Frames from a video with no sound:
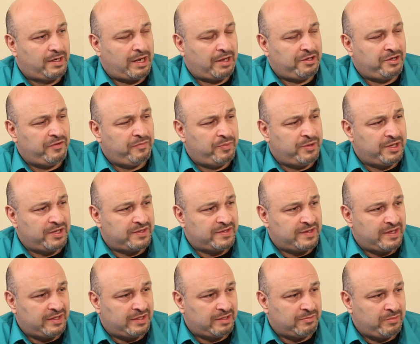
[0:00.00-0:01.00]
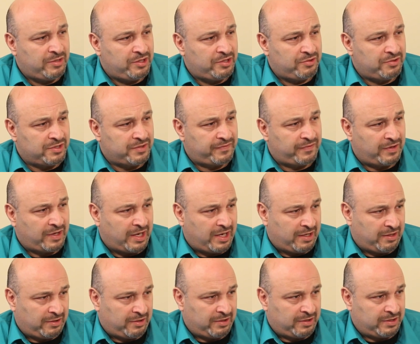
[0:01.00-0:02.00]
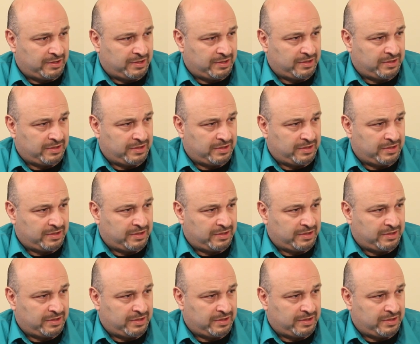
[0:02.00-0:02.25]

Now, you've been at St. Demetrius for how long?